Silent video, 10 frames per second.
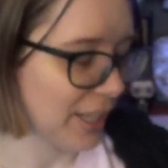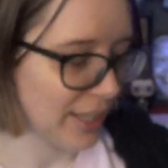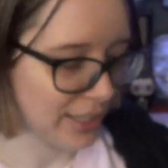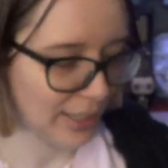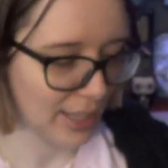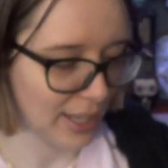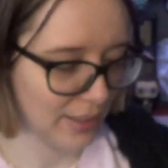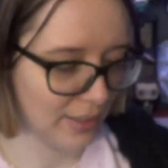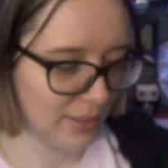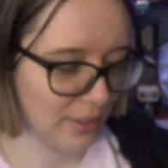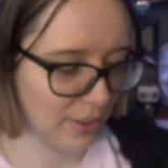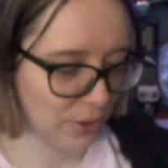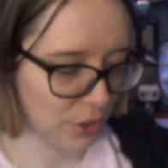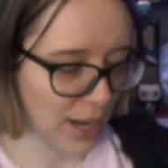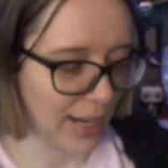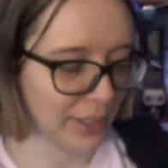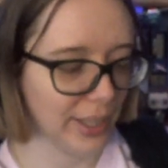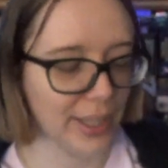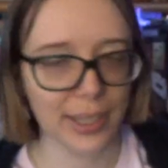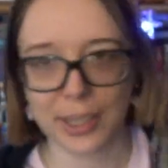I think that tracks.
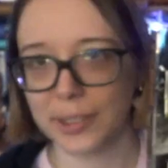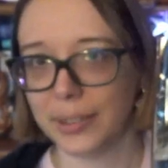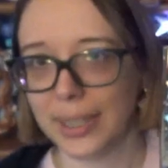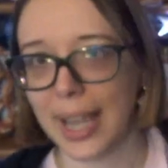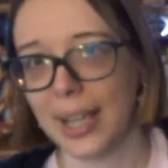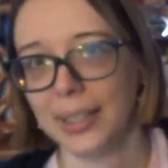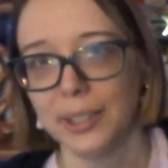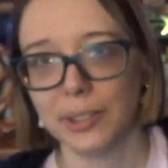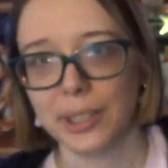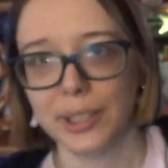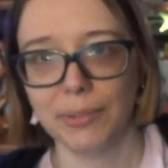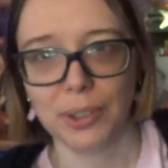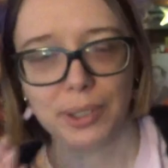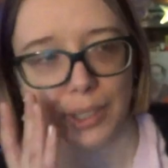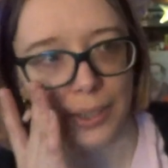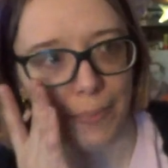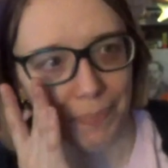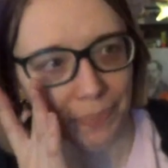I think this, yeah, this is his first